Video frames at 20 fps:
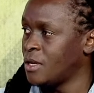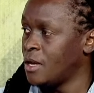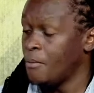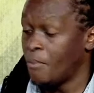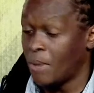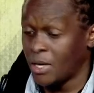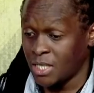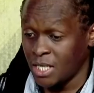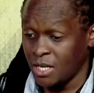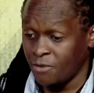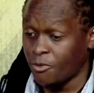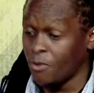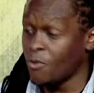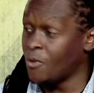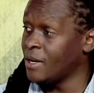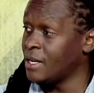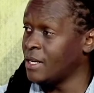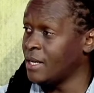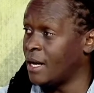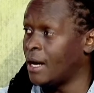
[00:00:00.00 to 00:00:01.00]
Yeah. But if we
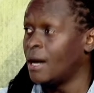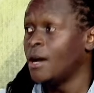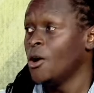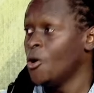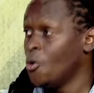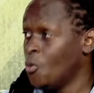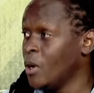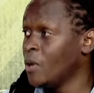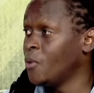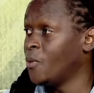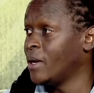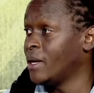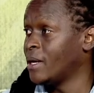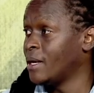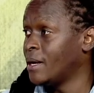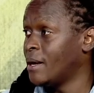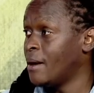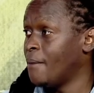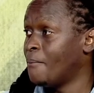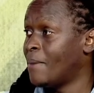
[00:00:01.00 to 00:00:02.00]
win here, we win.